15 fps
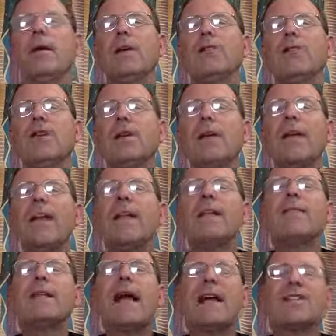it's Our
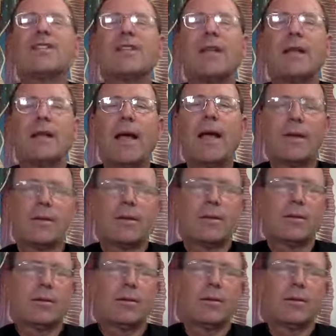Lady of La Salette.